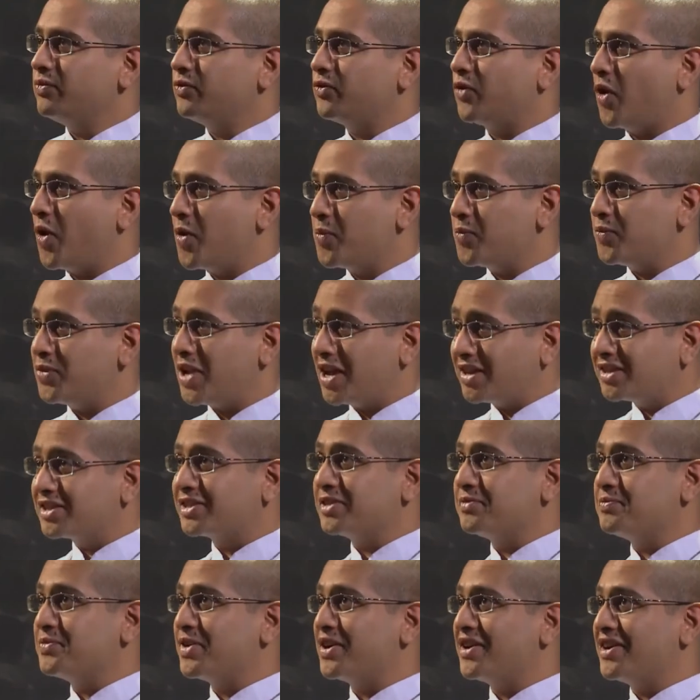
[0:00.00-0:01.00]
from
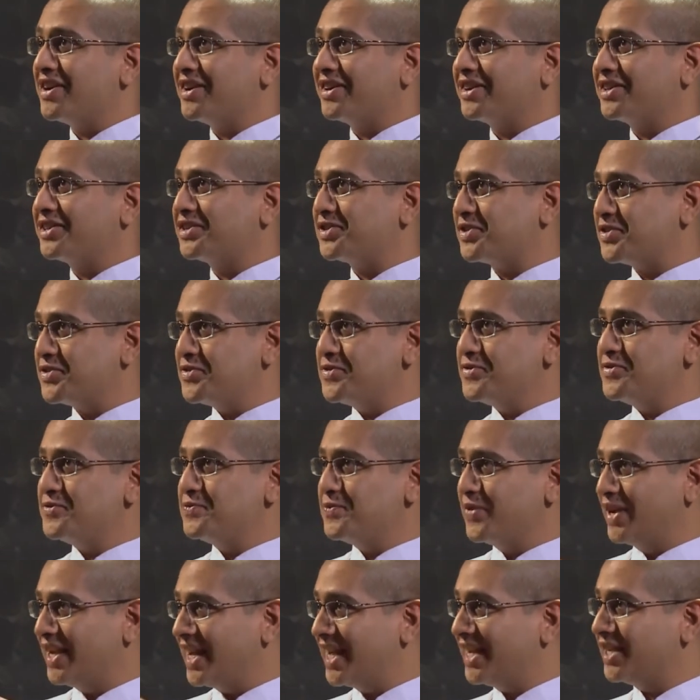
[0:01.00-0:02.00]
Luxembourg to
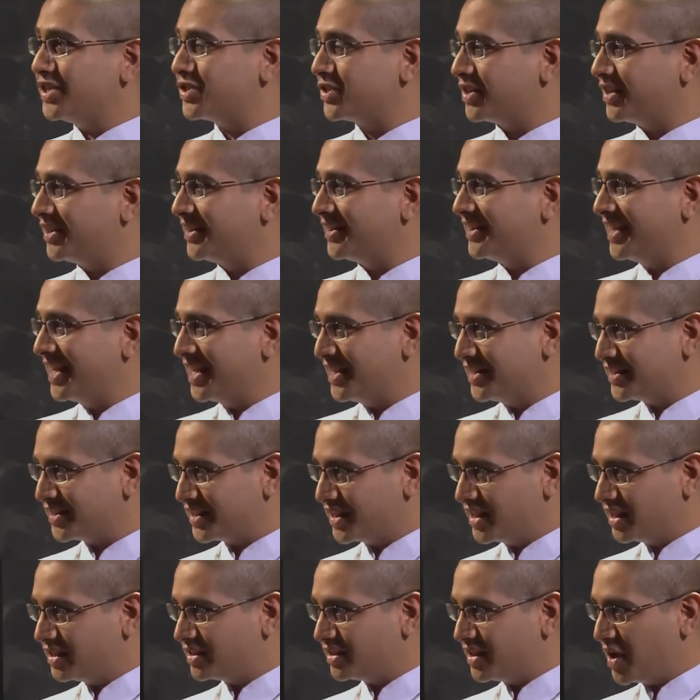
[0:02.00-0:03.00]
Malaysia
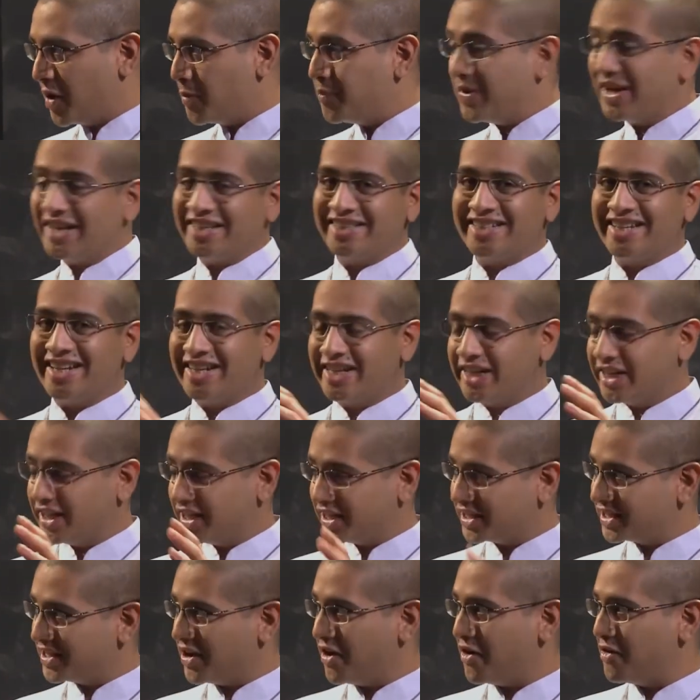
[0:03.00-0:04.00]
is a big deal in
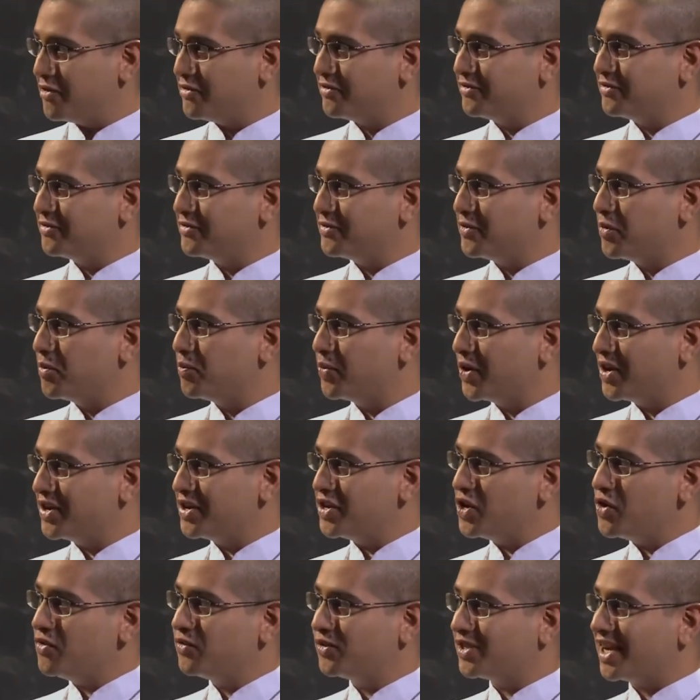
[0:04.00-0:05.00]
itself, but
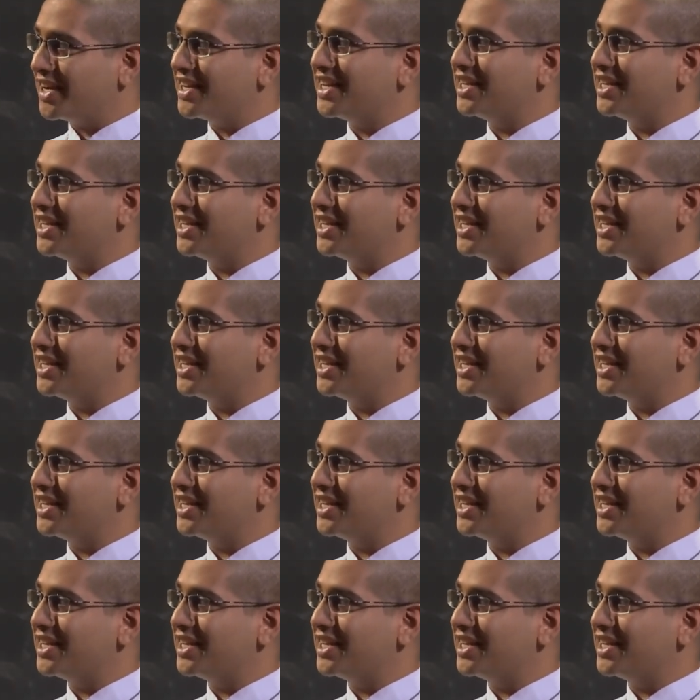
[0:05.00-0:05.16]
you've done